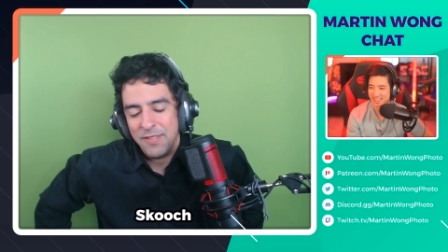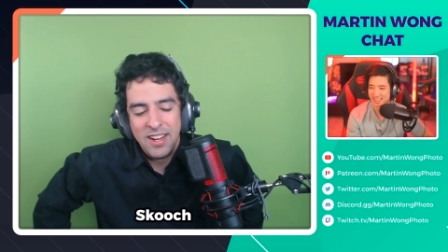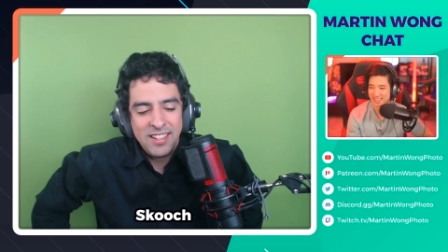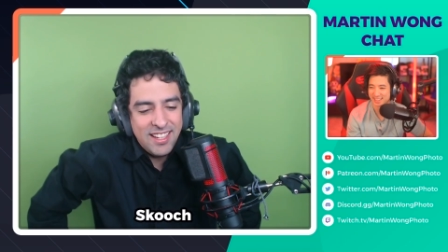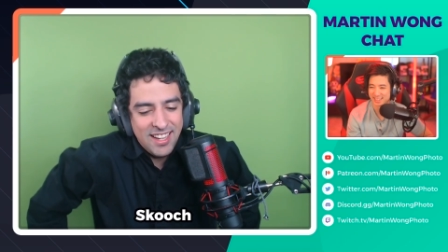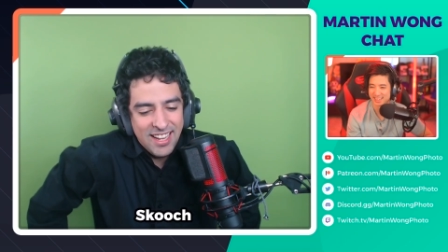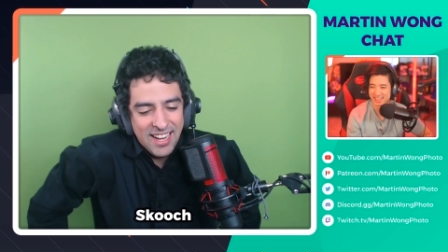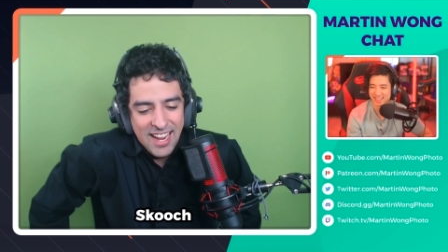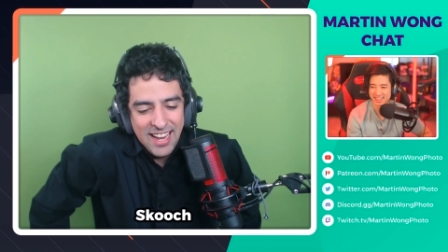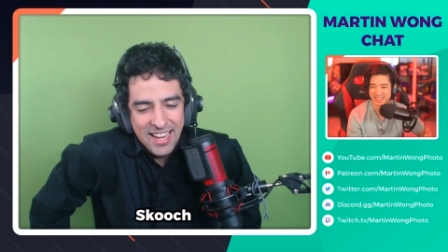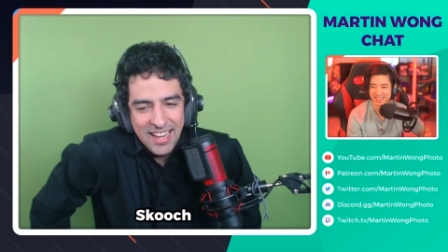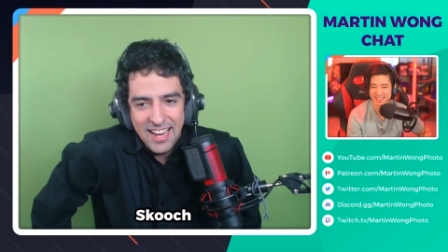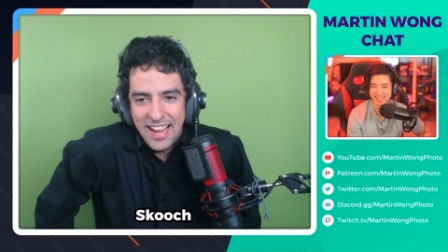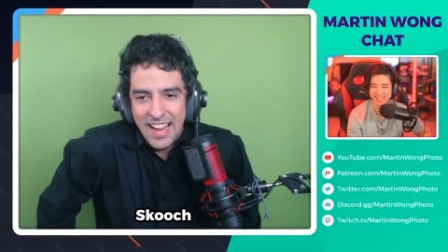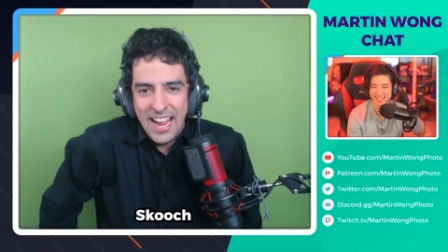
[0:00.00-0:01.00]
monkey. And
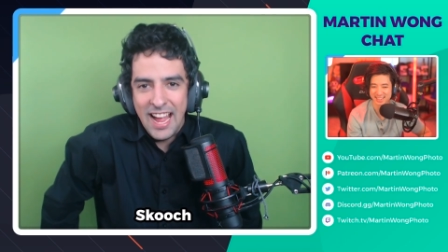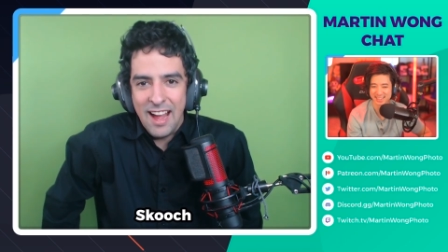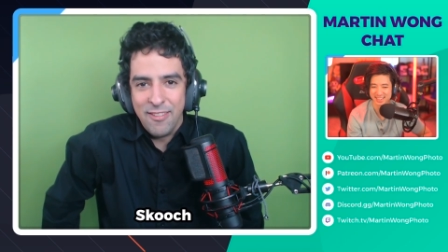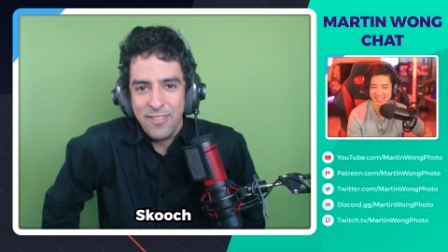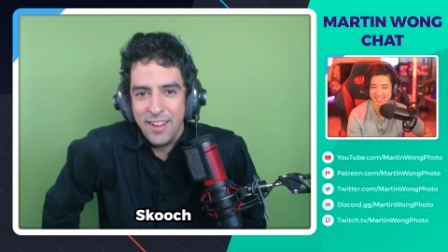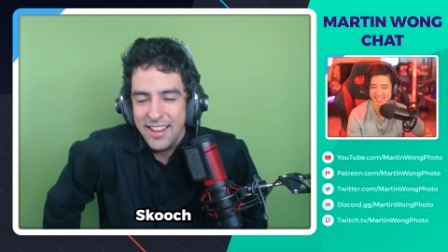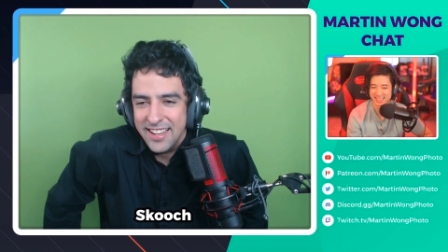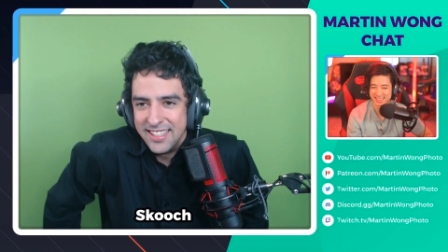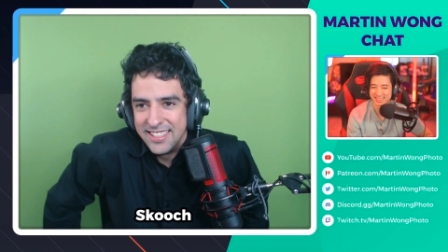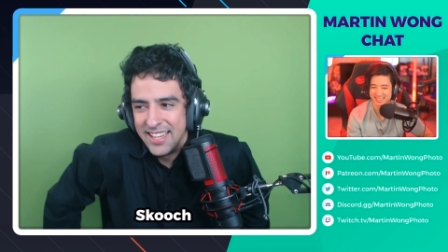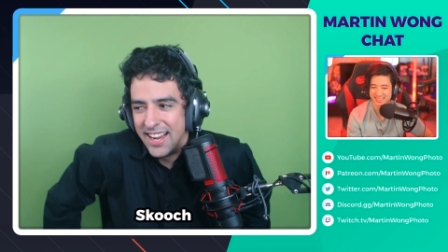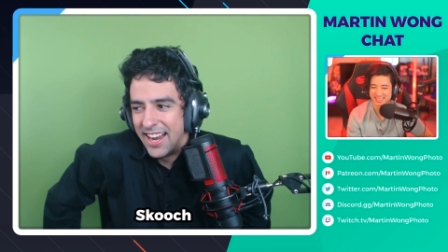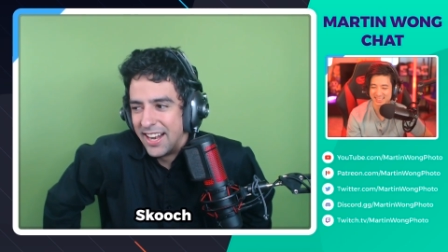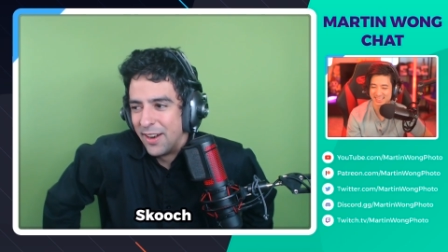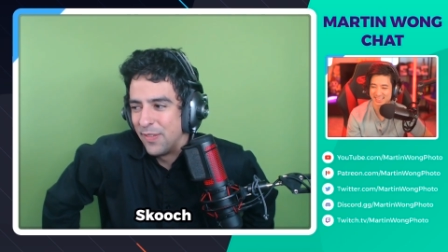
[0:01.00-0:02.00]
I have an
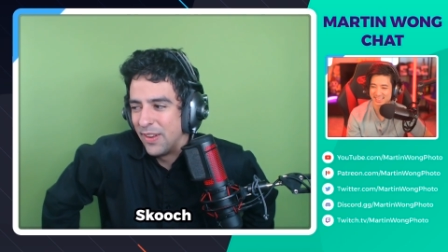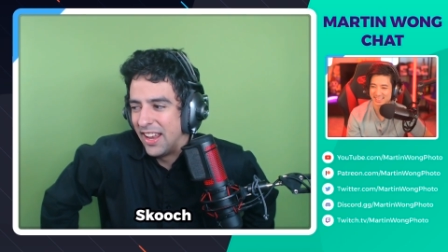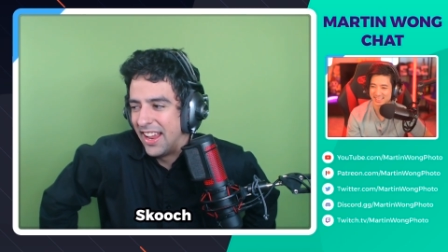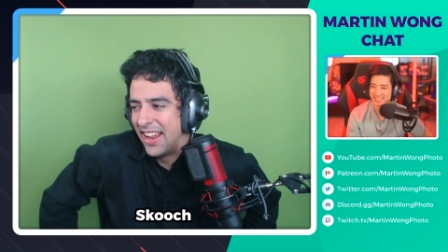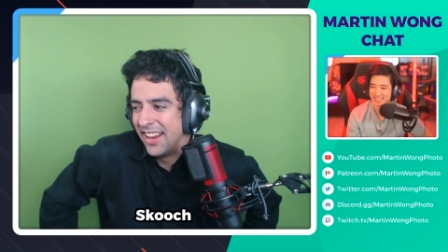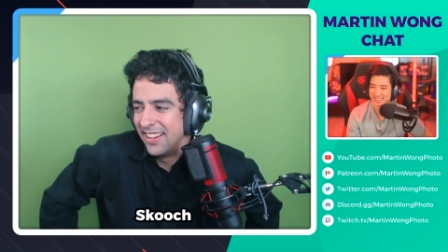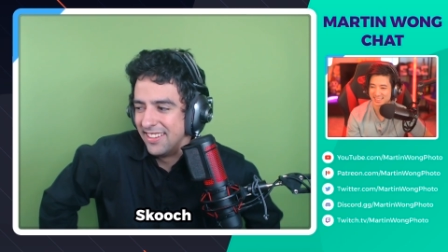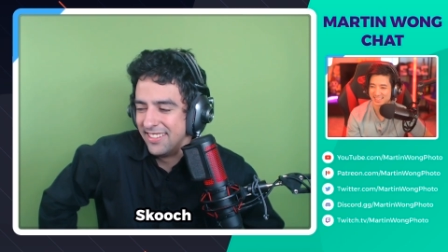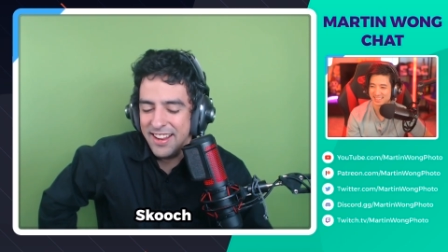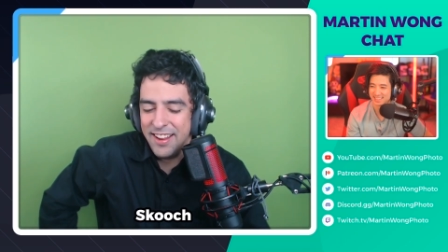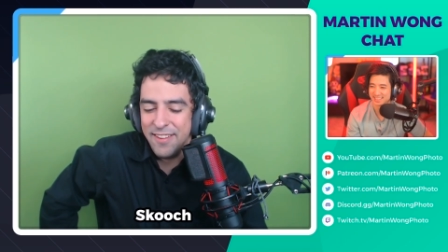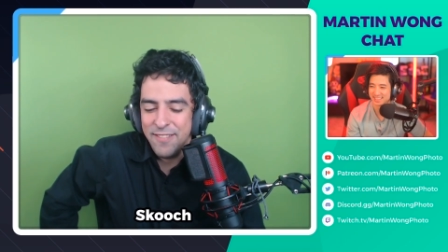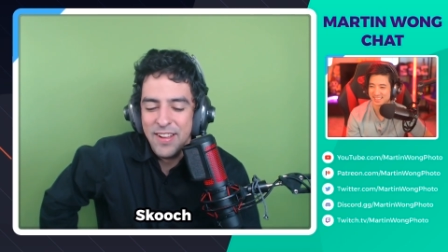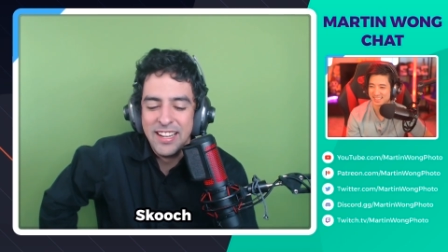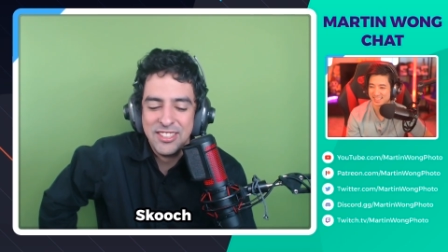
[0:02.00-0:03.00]
entire plan
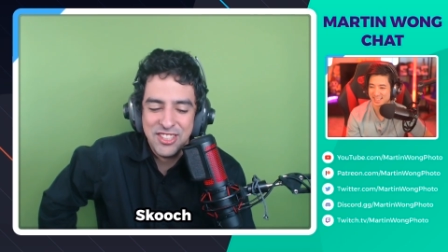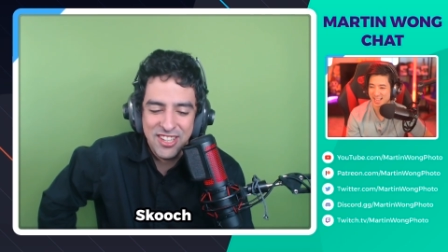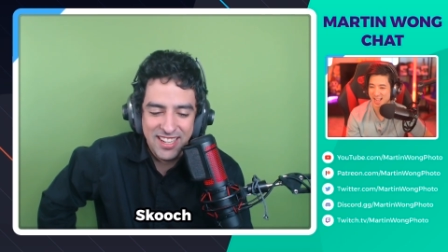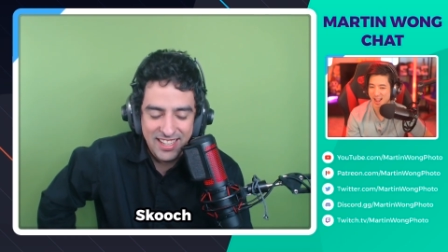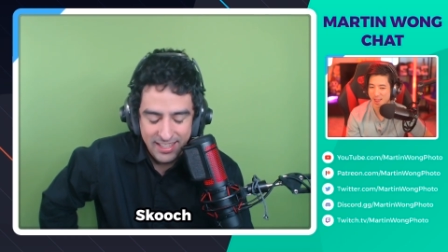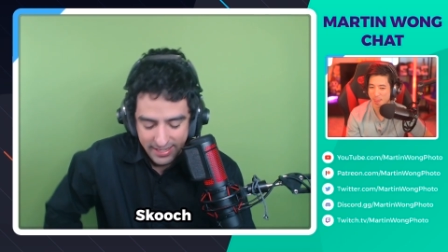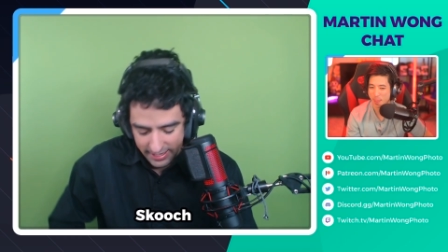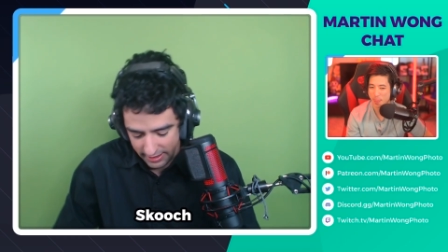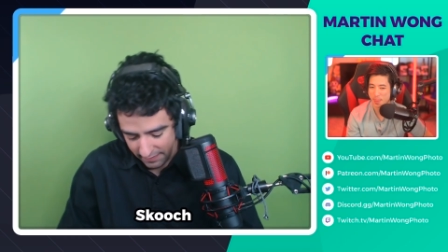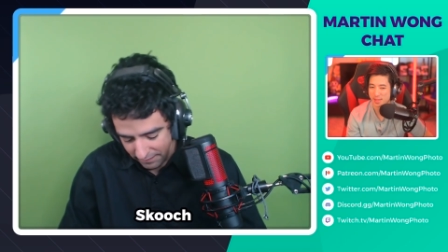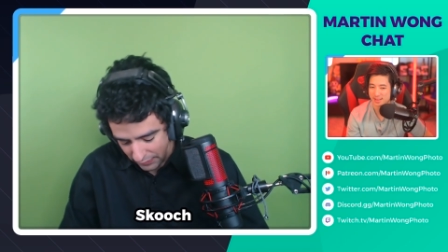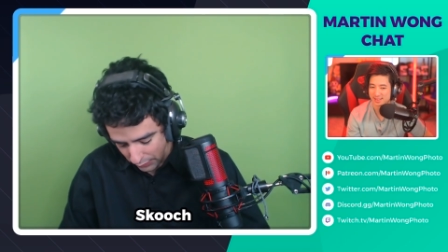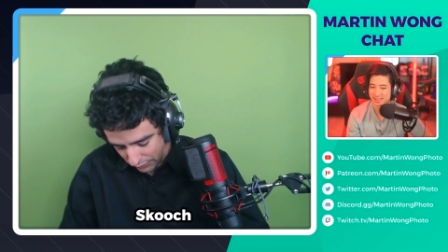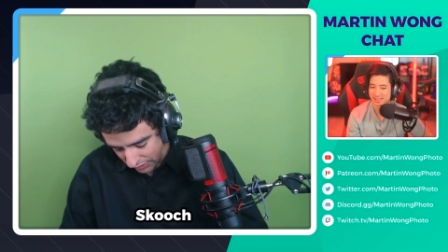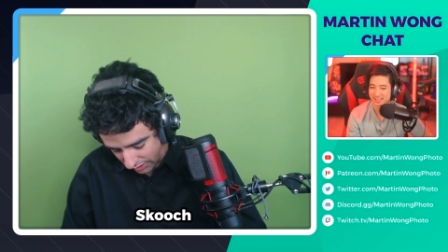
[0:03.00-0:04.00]
eventually in the
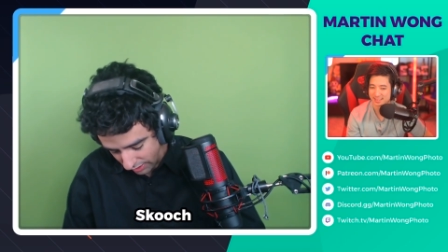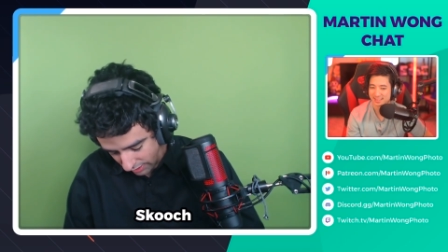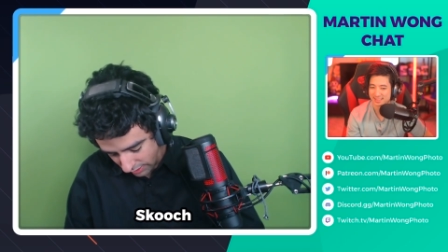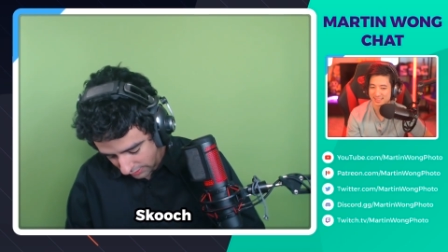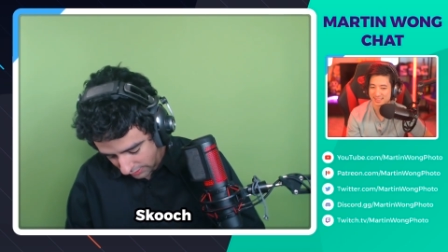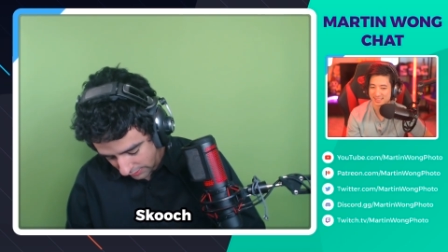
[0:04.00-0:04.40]
future.